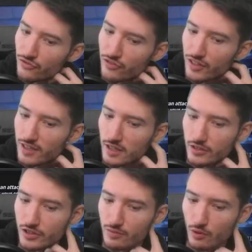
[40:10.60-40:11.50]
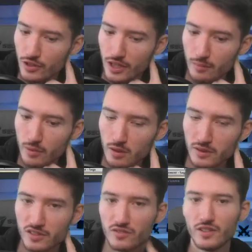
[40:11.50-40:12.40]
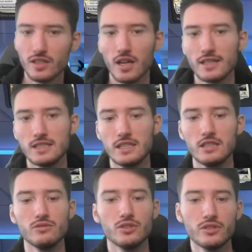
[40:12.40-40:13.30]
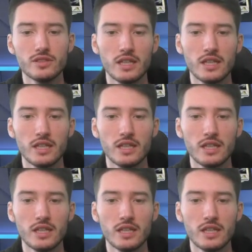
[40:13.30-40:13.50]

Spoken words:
think I'll just Wandering Emperor because it's very likely that they return this